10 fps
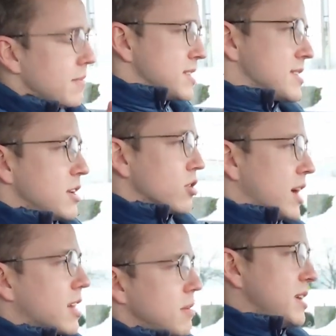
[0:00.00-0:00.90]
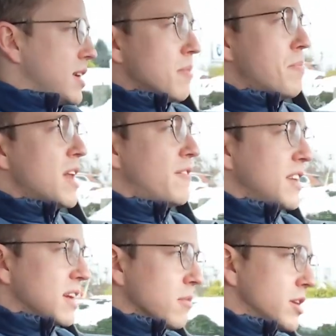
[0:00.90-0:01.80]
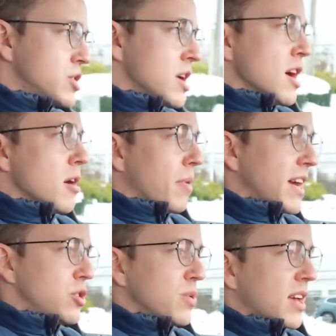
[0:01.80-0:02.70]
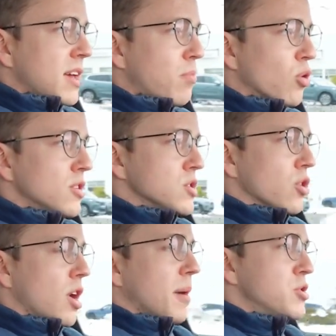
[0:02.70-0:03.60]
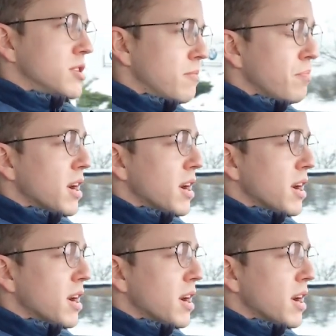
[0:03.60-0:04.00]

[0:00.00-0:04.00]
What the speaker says: obviously you're not going to be benefiting much by doing a port installed option.